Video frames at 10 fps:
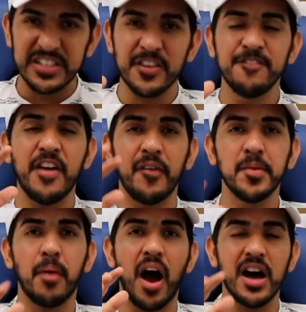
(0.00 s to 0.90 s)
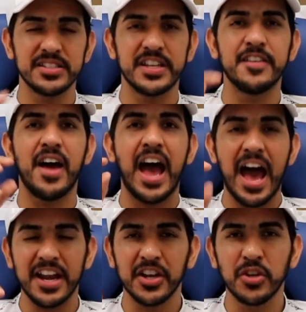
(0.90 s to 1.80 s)
But it's a very positive
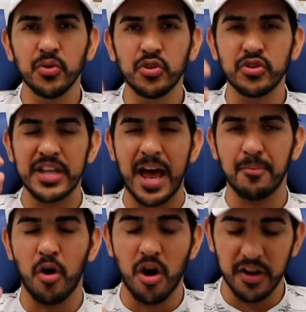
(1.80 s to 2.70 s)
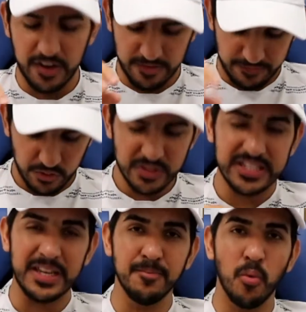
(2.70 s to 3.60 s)
attitude to tap on if you
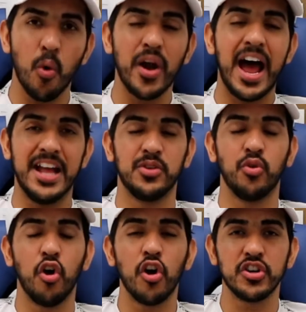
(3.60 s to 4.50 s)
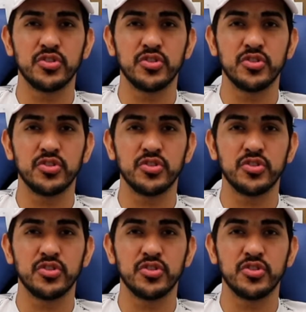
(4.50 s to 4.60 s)
see more add to cart.